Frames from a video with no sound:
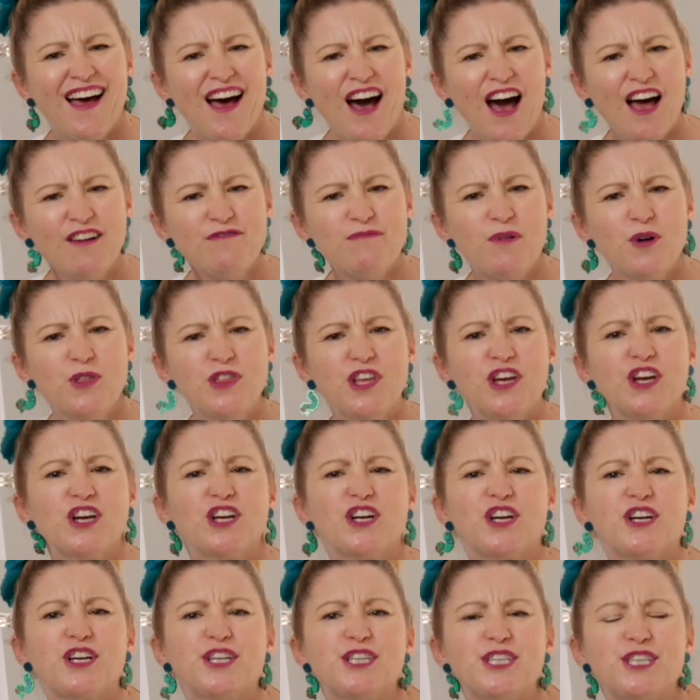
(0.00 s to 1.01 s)
I've put the
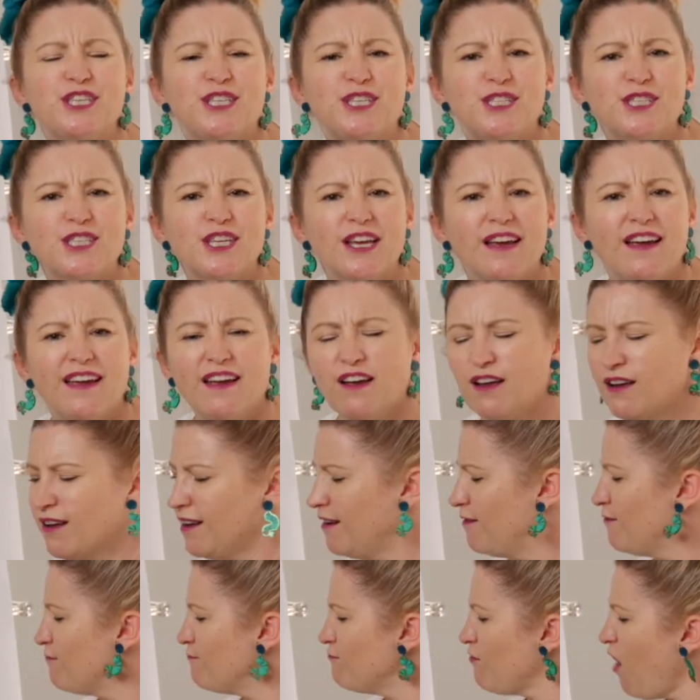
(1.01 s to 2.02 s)
X
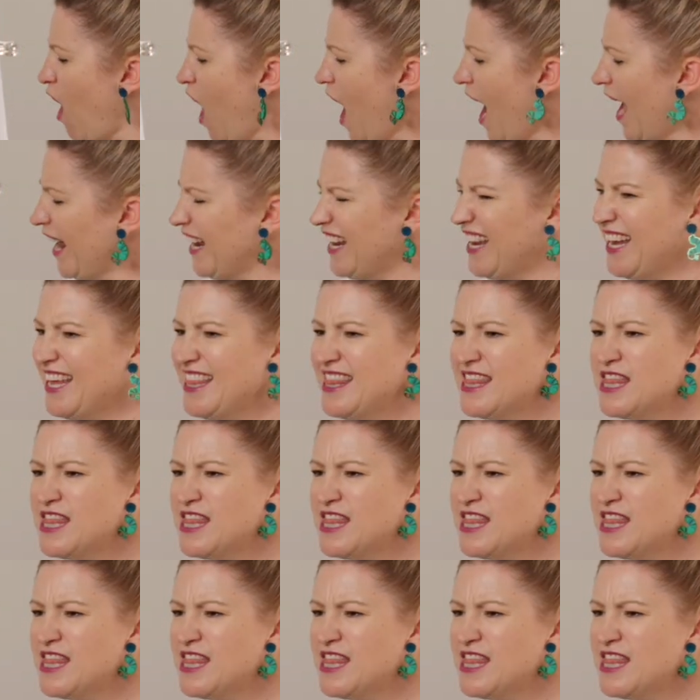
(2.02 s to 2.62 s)
right in